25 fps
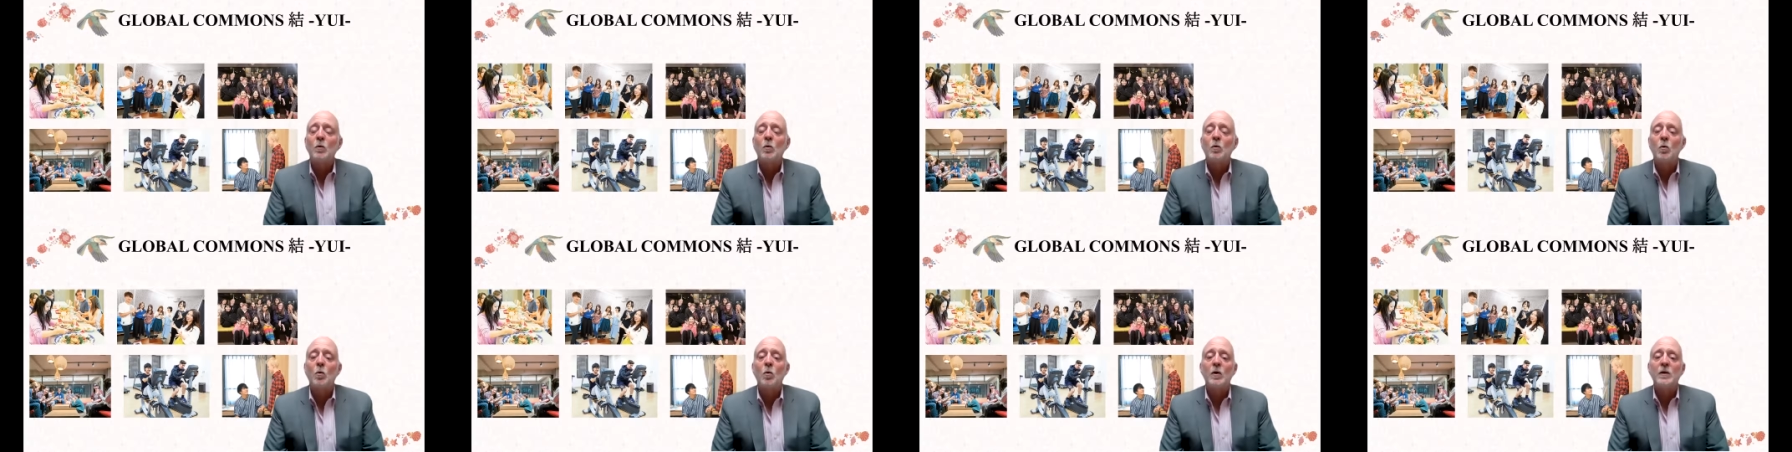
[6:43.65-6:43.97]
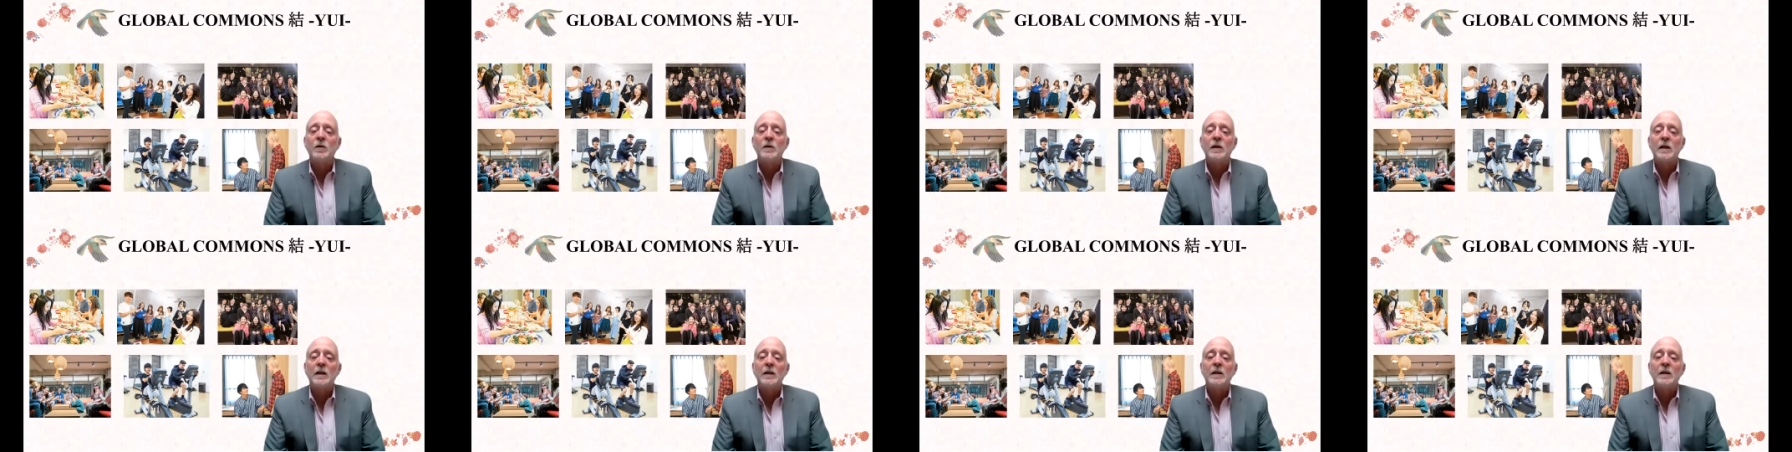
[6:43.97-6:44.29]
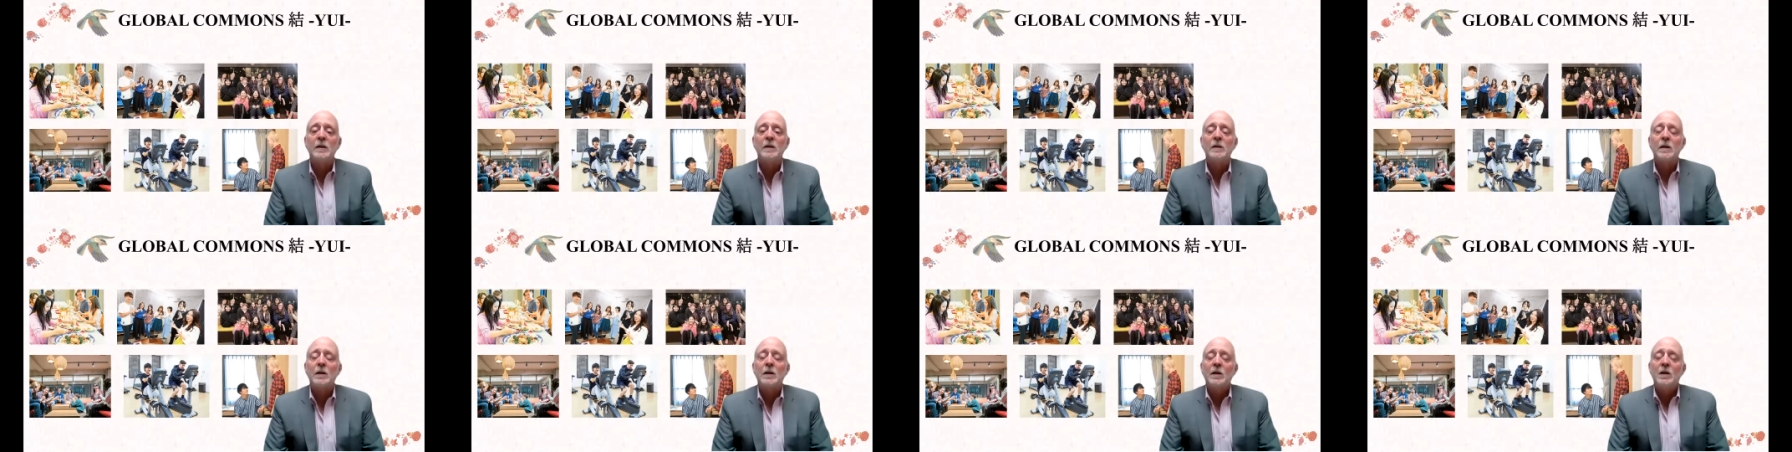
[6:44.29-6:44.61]

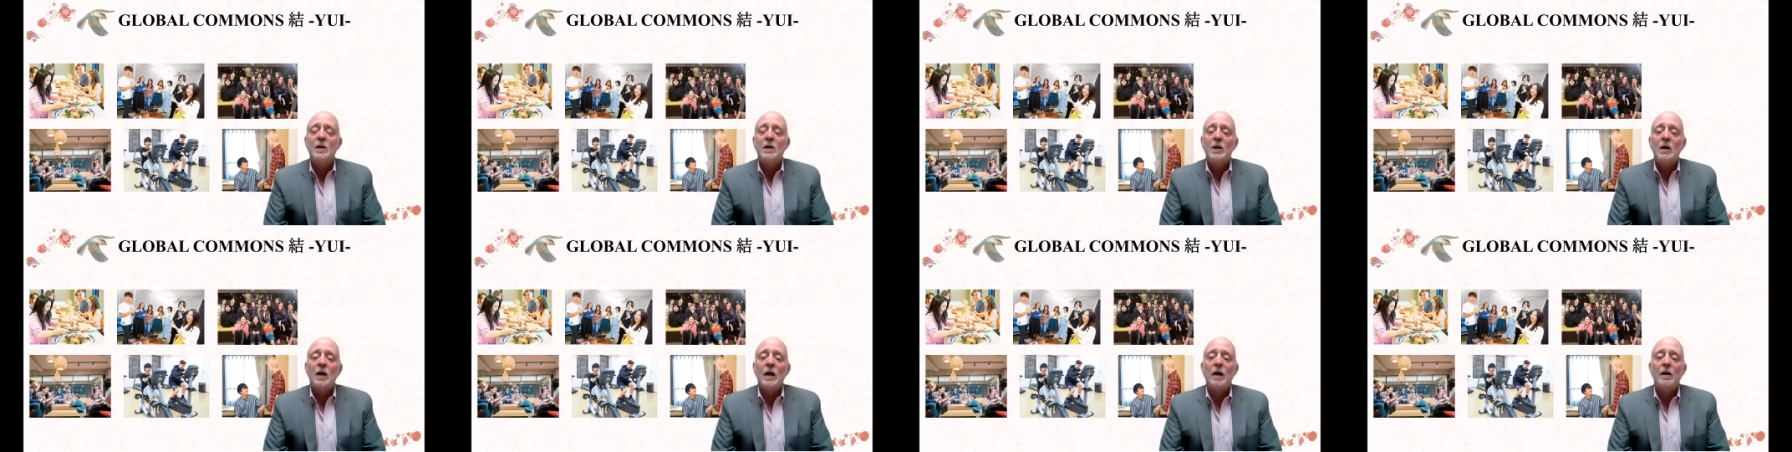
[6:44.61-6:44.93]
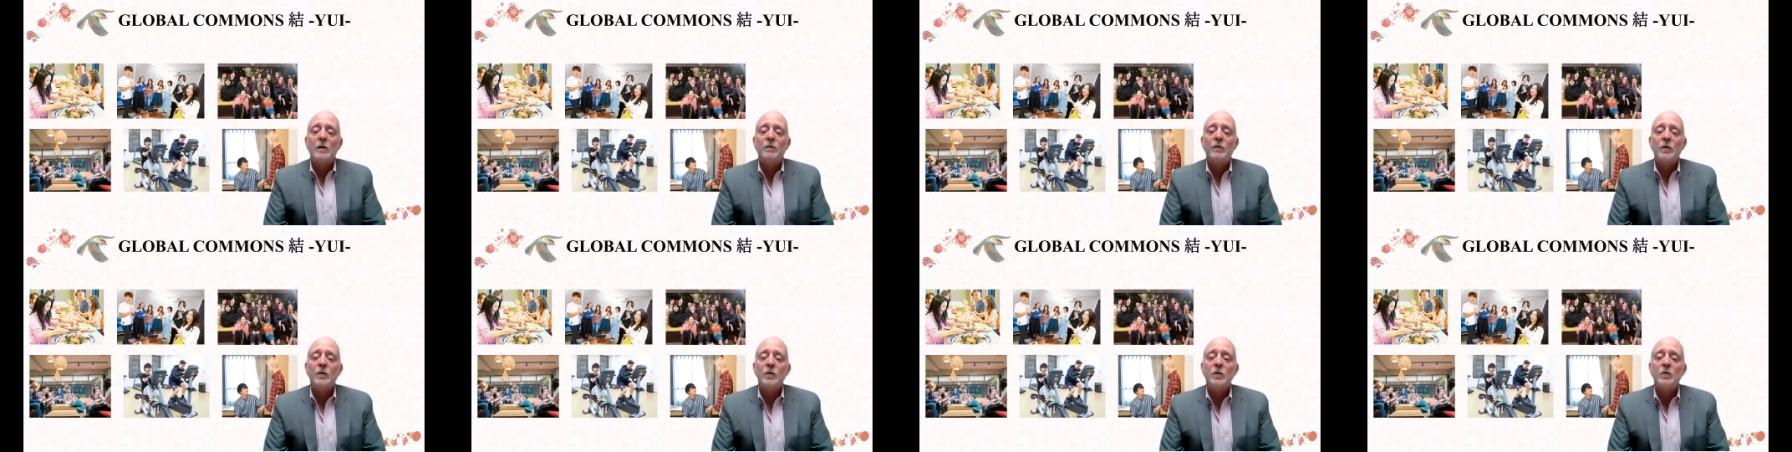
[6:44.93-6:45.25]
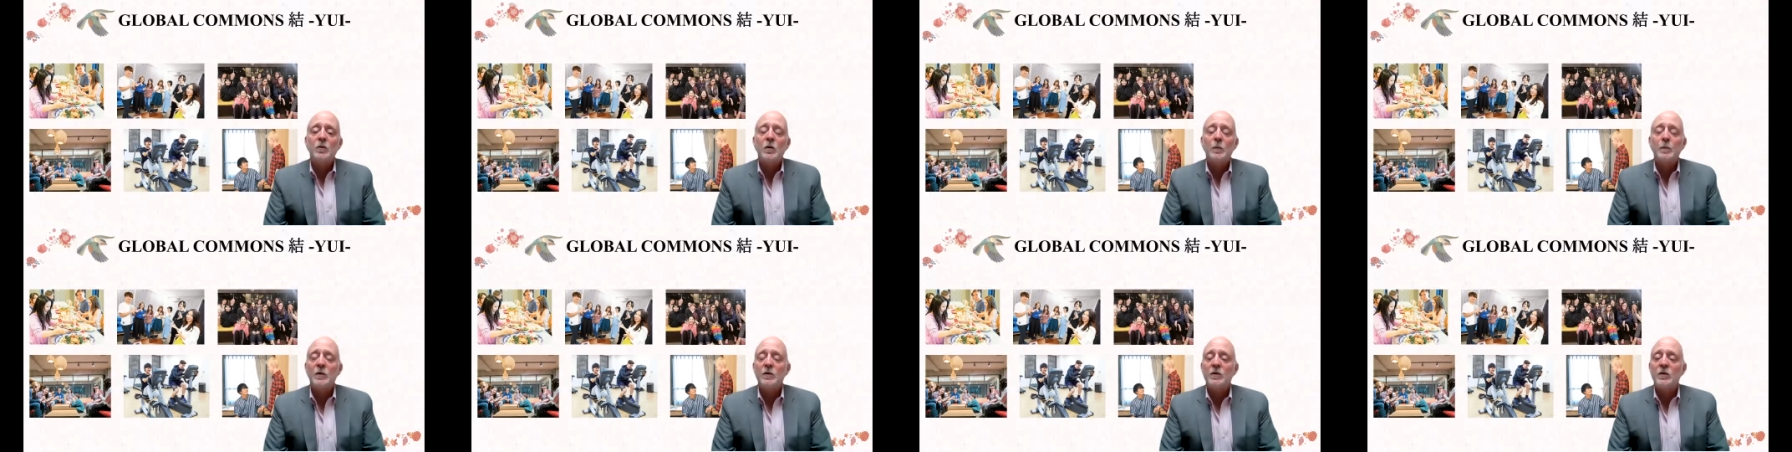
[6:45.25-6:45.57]
coordinated uh, for
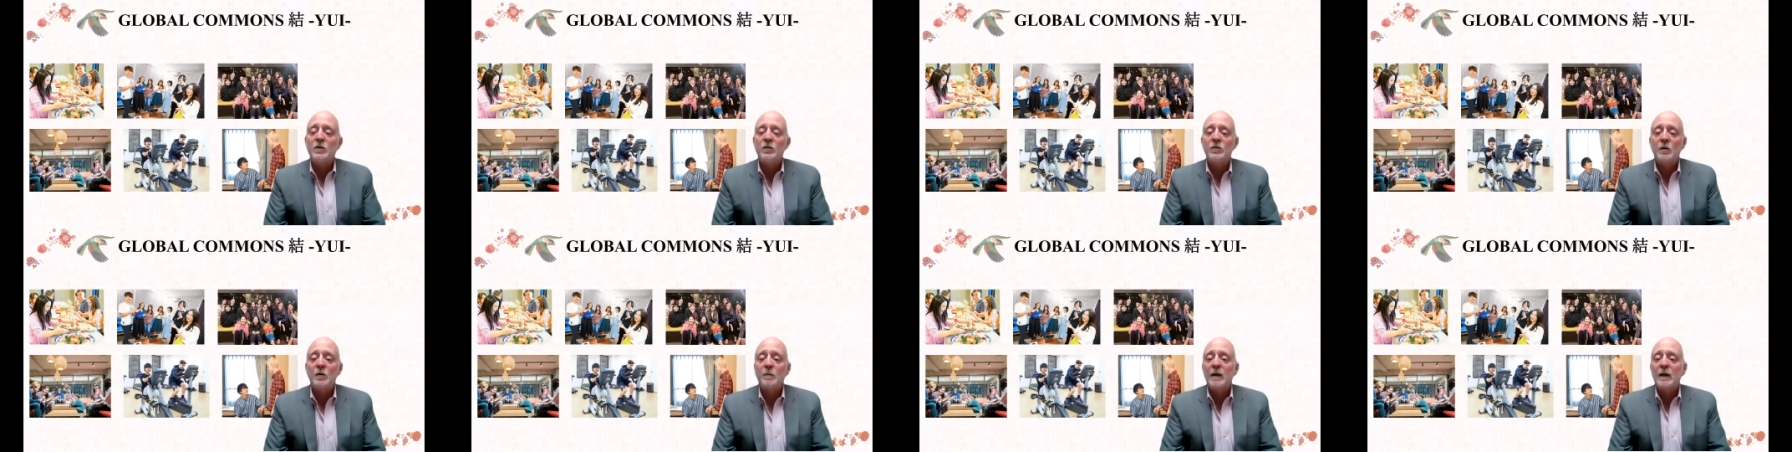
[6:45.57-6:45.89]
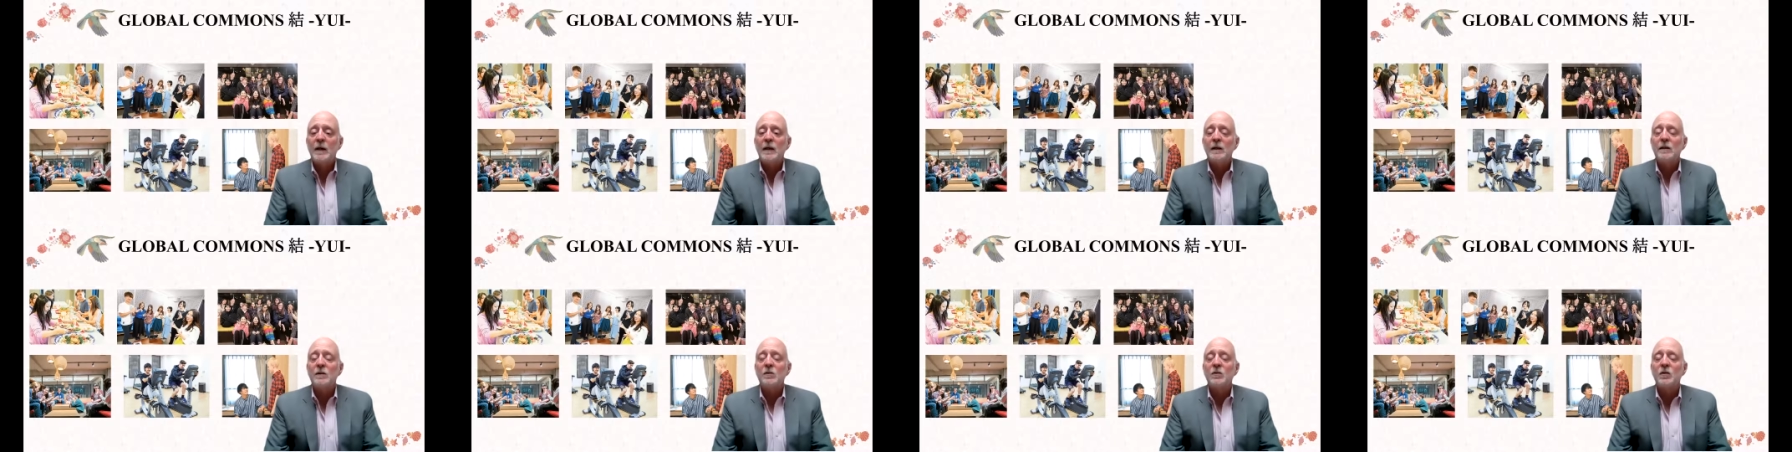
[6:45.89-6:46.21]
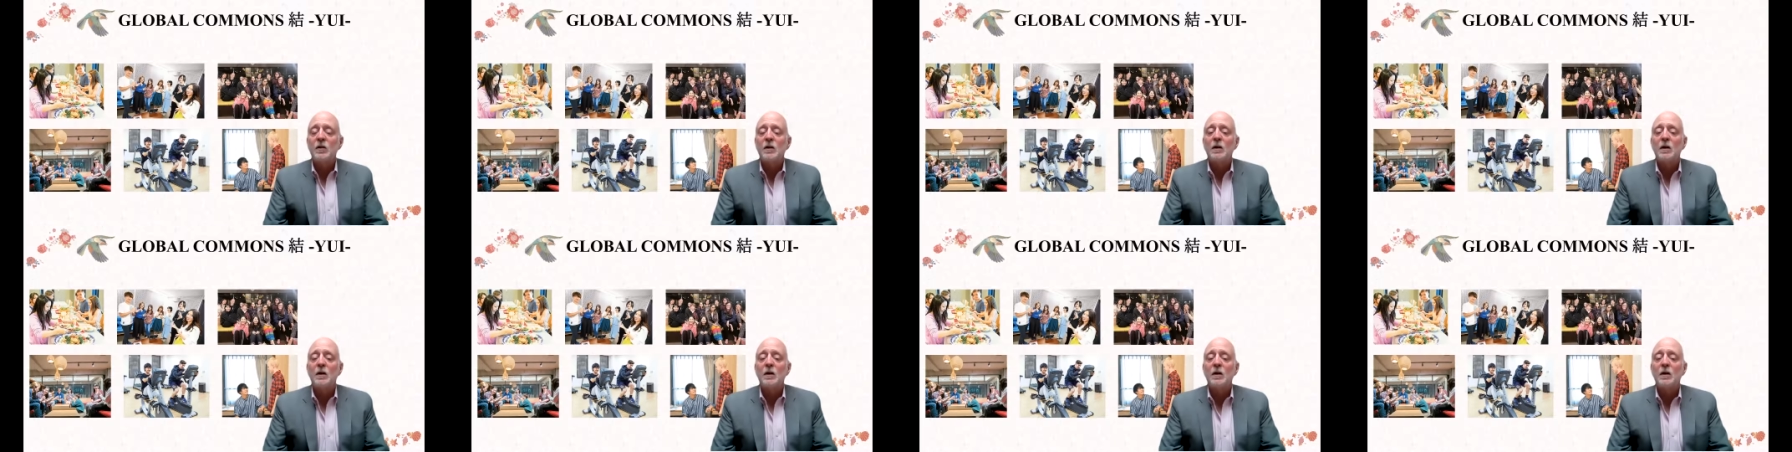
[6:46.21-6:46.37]
you to participate.